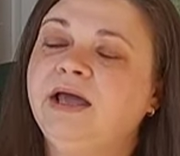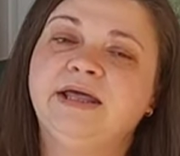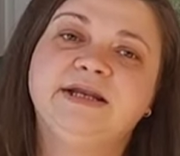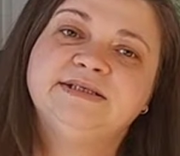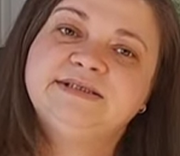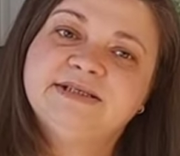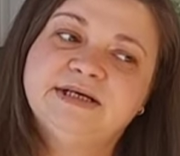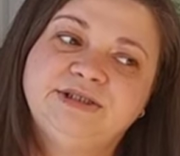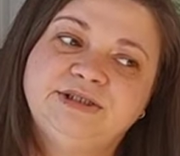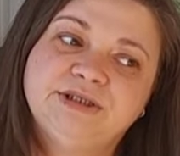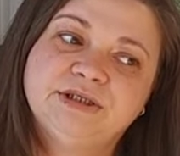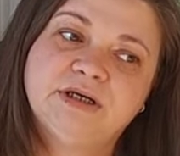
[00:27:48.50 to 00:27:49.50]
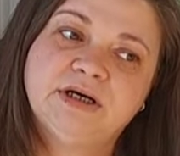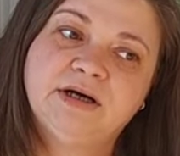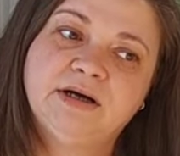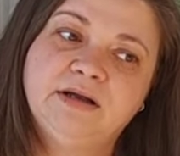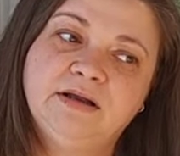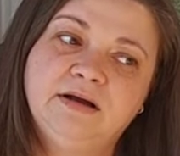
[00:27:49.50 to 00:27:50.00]
it is such
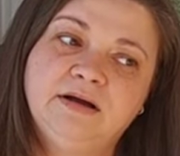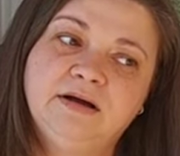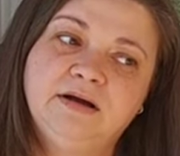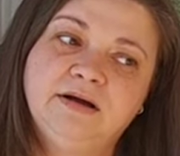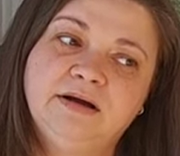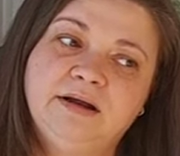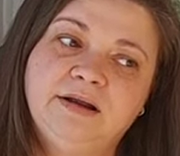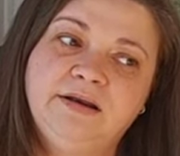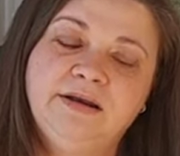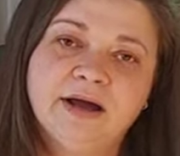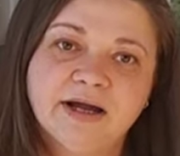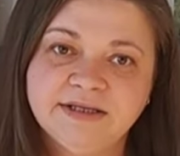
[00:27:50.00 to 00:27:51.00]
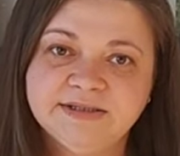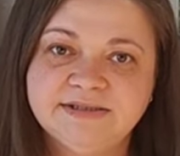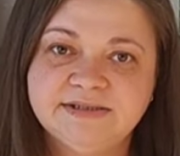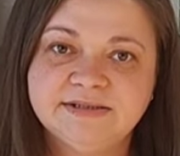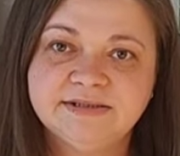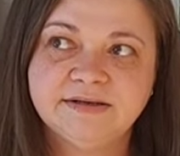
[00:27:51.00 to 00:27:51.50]
a
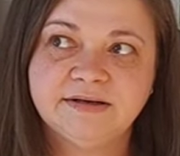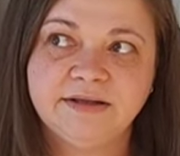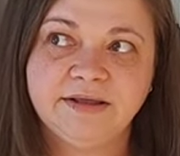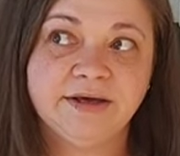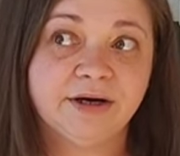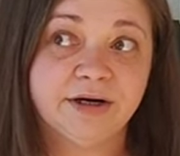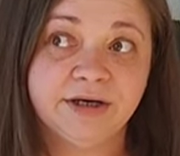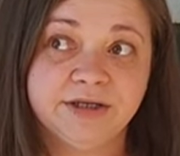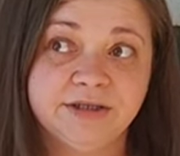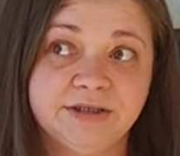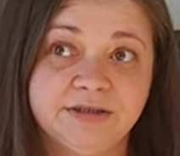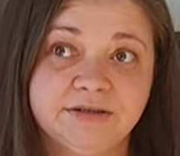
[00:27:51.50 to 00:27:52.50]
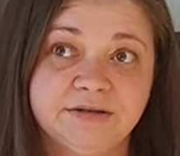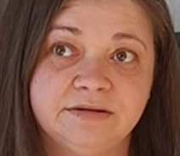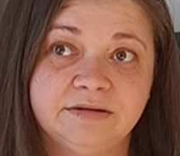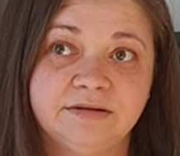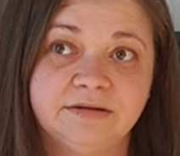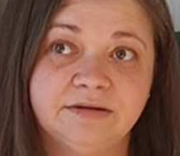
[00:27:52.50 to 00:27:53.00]
nice yarn
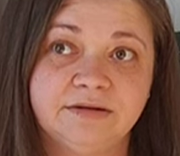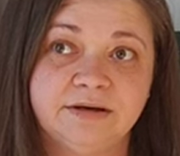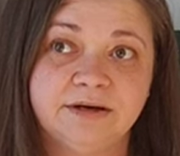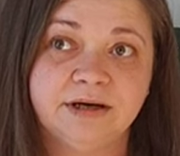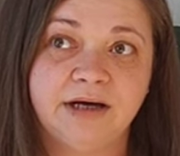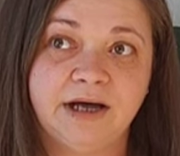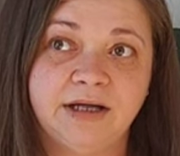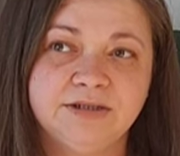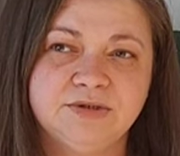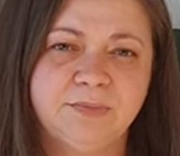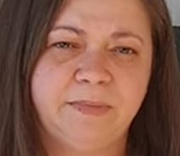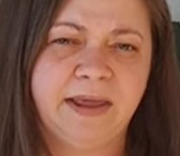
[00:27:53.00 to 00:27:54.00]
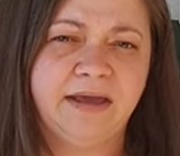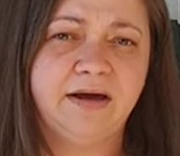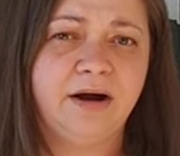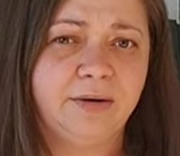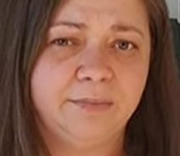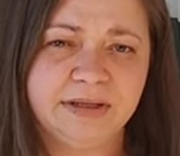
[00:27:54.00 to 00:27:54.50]
to make
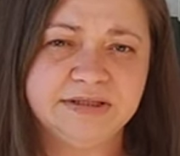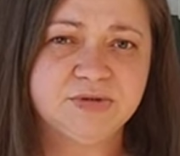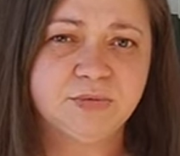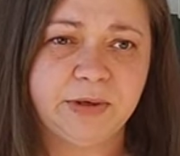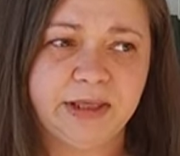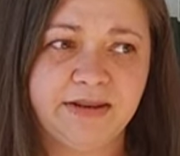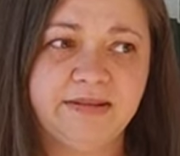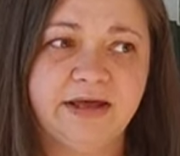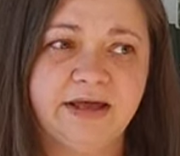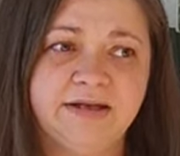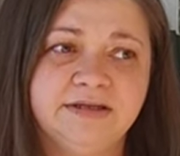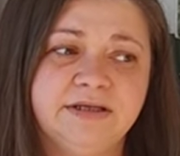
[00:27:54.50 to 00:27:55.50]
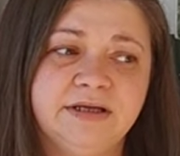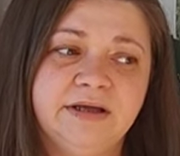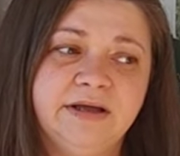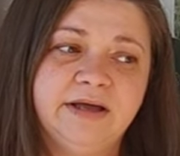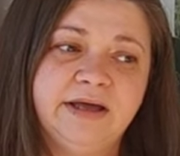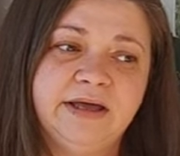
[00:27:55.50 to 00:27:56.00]
garments with, and
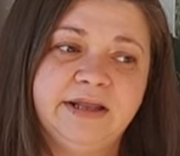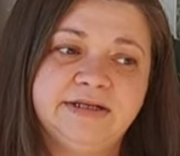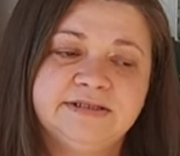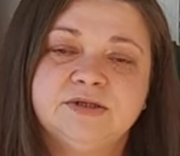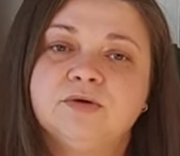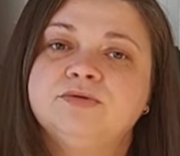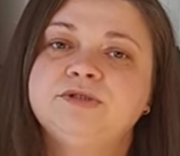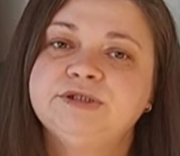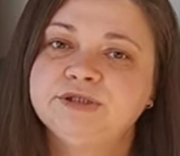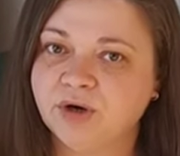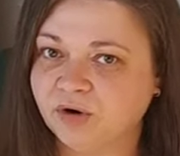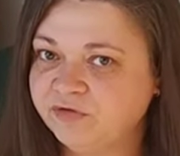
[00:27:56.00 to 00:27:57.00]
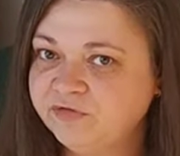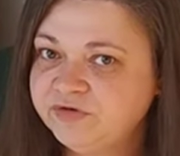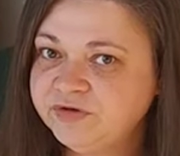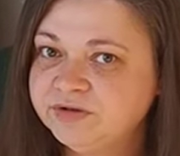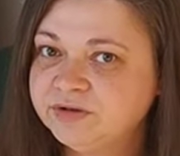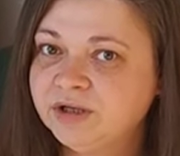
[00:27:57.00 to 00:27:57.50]
it is so
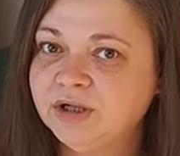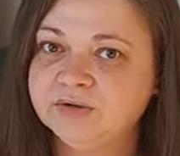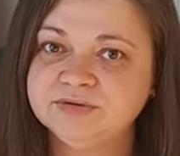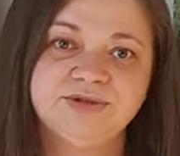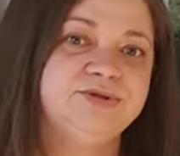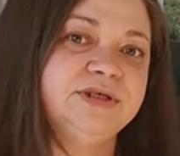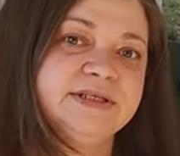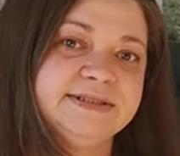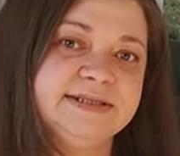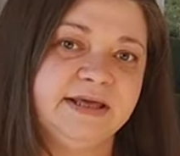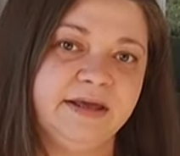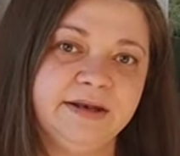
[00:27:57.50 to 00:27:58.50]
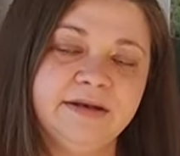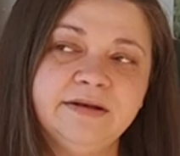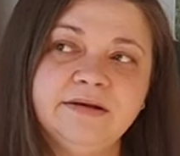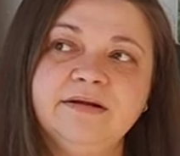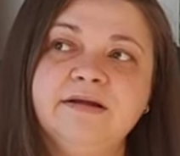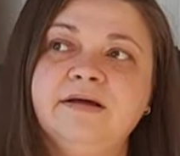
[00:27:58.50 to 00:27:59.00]
soft close to the
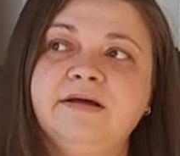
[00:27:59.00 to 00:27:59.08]
skin.